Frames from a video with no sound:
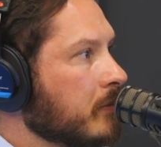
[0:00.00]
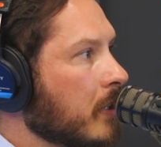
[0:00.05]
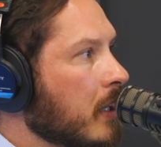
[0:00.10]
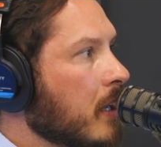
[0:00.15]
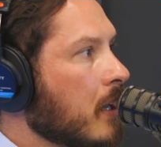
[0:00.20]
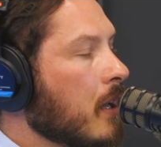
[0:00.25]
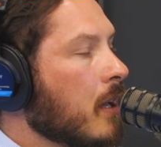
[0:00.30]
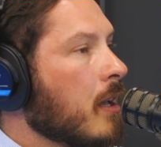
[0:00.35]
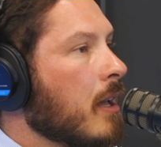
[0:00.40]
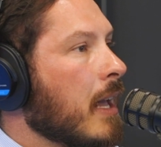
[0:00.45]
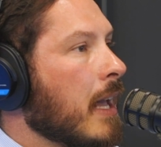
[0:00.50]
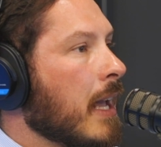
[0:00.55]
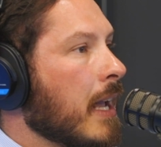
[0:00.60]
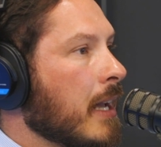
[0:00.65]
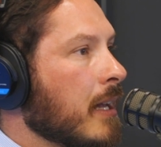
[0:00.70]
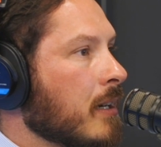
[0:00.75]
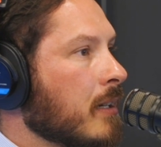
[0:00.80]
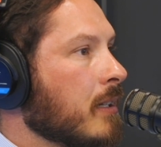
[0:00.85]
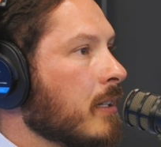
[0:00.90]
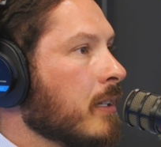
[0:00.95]
Right.
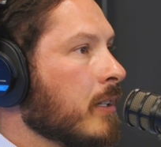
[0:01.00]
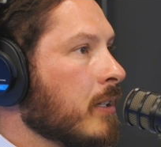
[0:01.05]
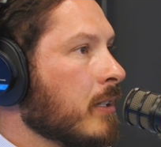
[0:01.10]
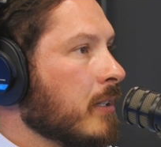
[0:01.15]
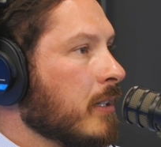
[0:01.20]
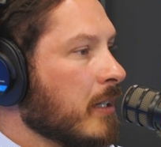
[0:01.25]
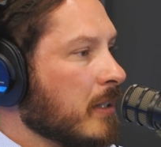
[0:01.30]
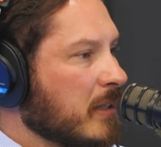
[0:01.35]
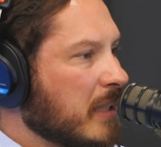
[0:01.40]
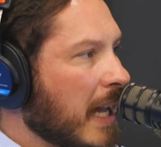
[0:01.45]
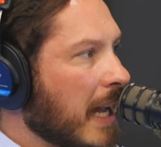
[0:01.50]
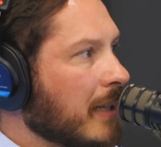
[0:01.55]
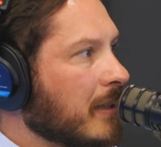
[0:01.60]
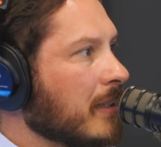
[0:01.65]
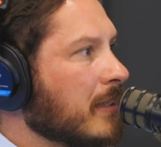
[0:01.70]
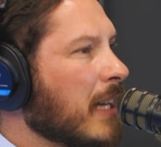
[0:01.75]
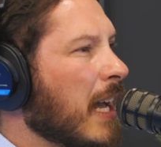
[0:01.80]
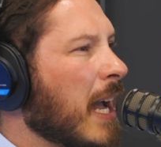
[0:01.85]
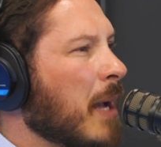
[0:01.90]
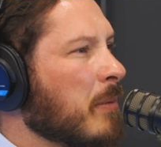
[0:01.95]
And you can take
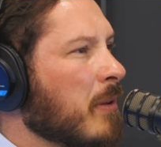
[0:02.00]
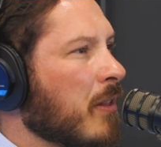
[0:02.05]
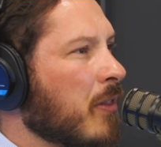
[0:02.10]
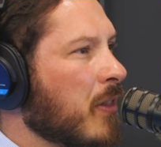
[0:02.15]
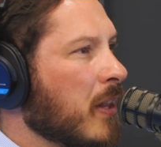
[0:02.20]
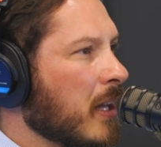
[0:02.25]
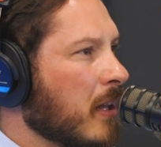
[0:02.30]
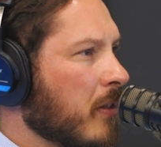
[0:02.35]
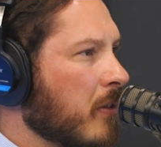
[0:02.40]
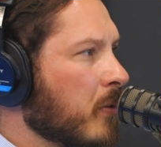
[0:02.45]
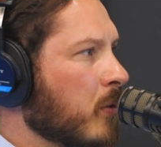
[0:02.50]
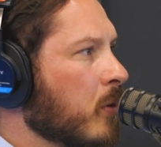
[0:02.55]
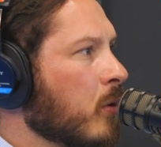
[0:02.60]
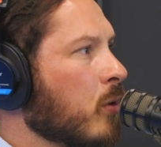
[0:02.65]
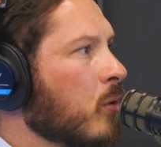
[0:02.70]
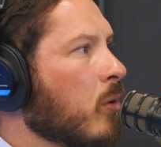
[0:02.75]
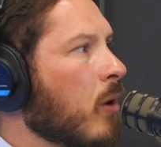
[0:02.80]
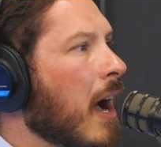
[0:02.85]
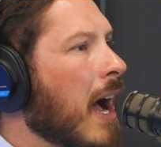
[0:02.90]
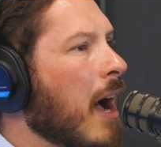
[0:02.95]
the time to think
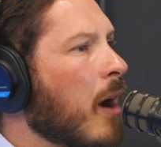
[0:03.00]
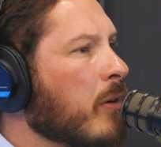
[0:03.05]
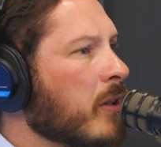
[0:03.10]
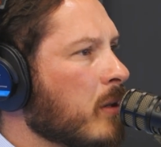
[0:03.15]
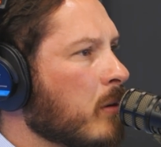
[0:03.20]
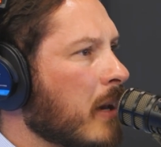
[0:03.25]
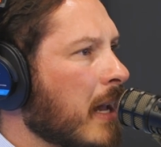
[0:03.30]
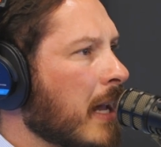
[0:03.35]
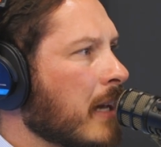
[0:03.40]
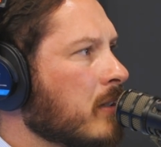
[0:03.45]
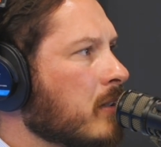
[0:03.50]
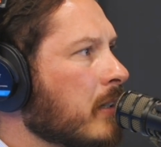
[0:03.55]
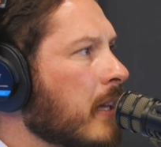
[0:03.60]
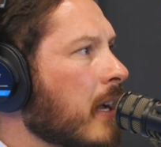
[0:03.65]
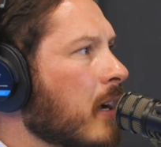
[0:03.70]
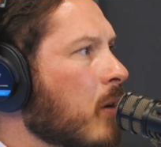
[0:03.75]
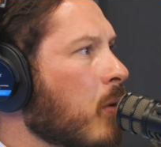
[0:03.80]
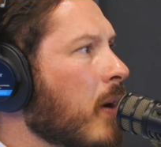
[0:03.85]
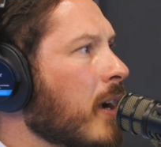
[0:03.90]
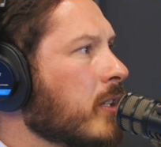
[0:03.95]
through how you'd answer
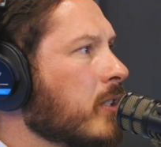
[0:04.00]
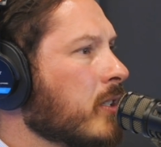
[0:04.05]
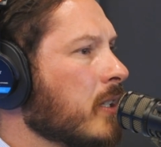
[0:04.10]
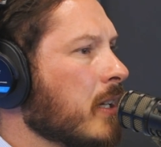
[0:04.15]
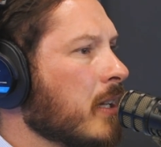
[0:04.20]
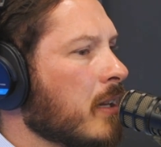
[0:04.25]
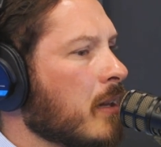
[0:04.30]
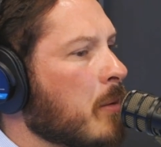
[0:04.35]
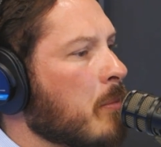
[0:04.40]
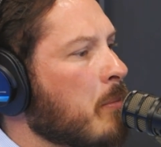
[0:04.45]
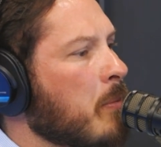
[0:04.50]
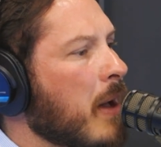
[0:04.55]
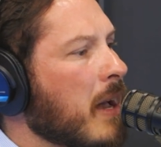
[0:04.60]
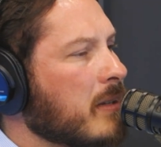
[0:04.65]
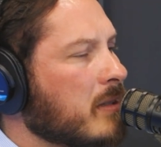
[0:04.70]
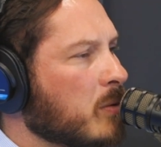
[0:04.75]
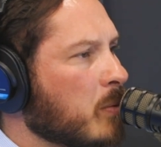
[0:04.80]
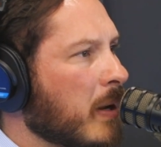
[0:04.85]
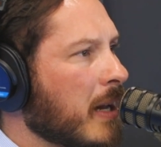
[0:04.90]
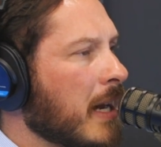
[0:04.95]
that question and the
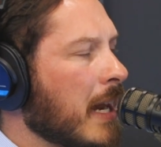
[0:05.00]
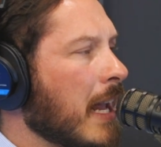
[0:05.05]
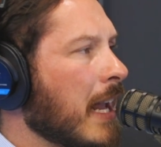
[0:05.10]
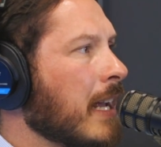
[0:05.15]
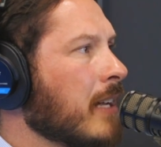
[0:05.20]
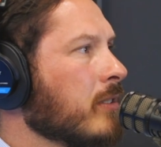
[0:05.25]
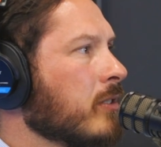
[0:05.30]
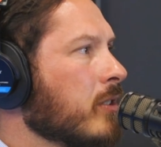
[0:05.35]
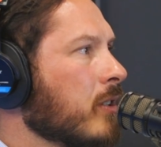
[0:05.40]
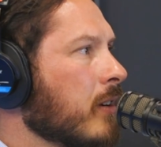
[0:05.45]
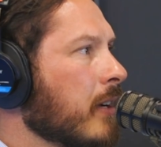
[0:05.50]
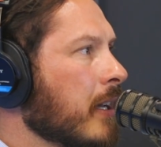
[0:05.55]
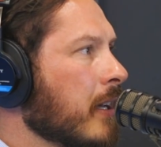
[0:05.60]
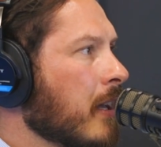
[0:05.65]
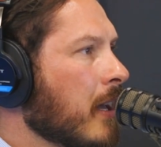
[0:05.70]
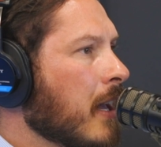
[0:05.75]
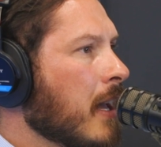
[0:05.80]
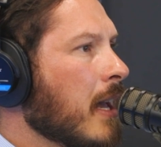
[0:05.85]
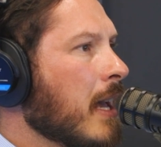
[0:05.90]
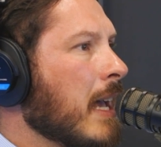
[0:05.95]
best way to answer it.